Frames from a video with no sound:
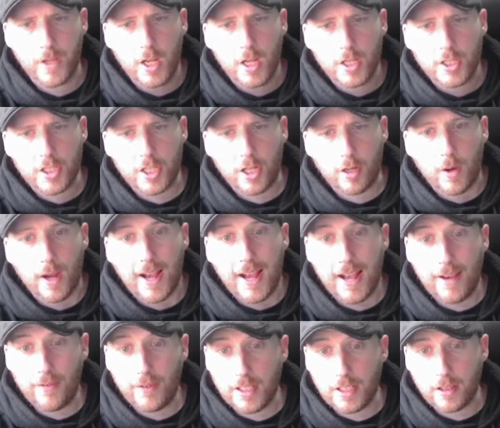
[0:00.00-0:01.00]
So
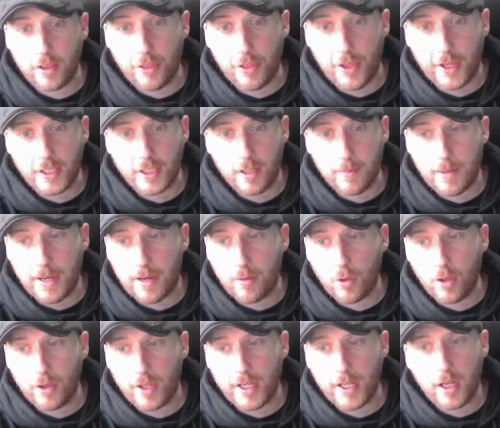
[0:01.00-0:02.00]
have a little think about
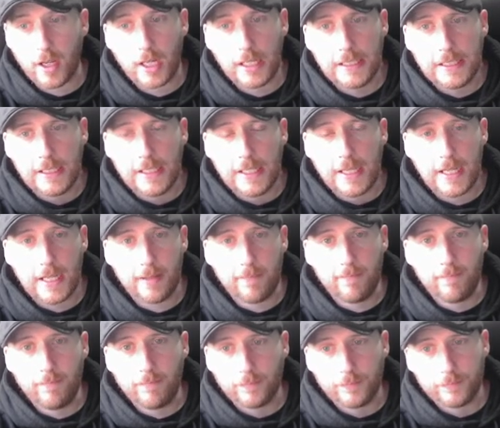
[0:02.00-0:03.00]
what they are,
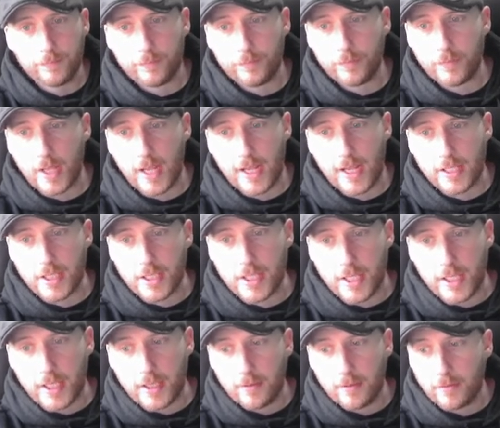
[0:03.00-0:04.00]
and
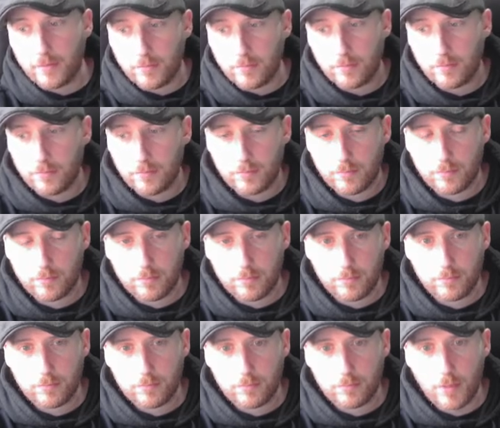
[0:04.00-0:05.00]

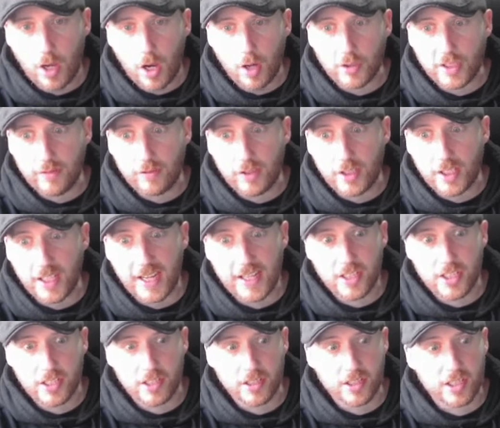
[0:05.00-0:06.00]
I'll give you the
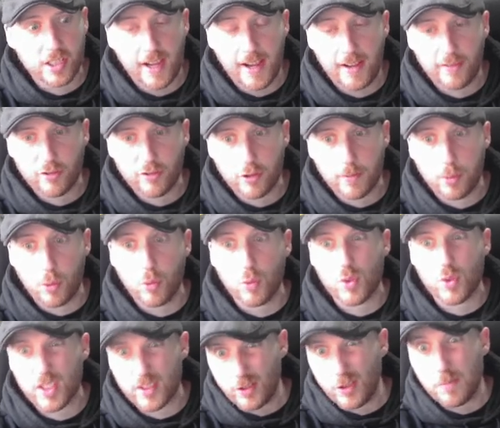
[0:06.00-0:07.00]
answers after a
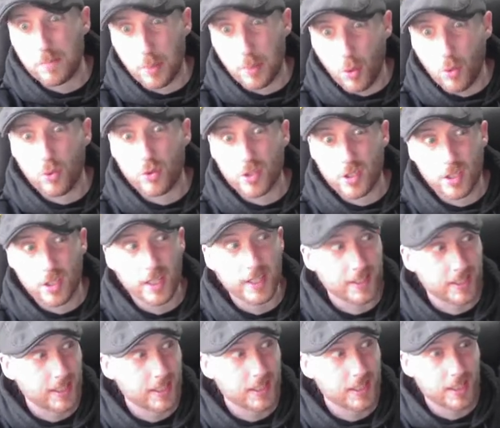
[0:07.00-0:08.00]
pause. If you pause this,
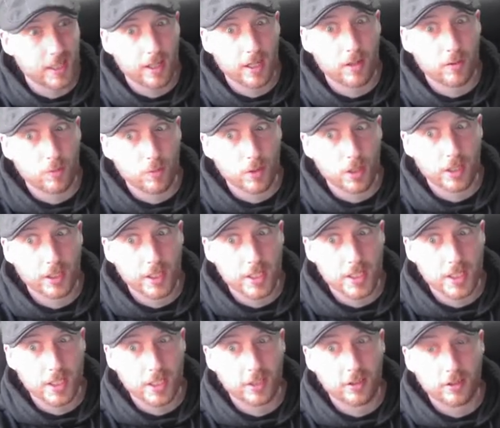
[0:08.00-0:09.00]
that's how that'll work,
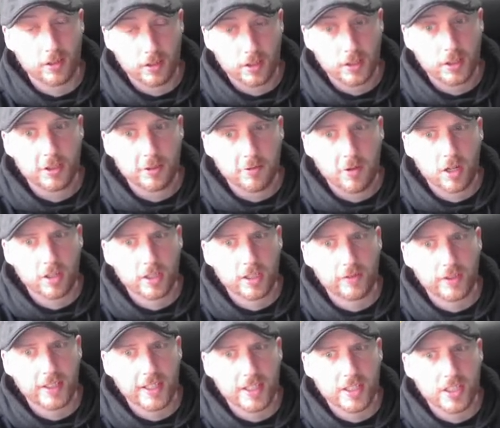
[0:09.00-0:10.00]
isn't it? I'll give
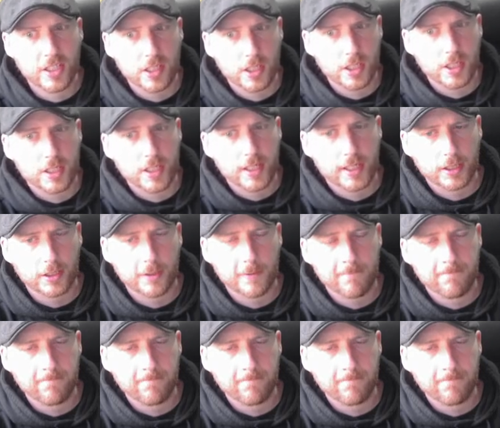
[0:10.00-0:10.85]
the answers in a second.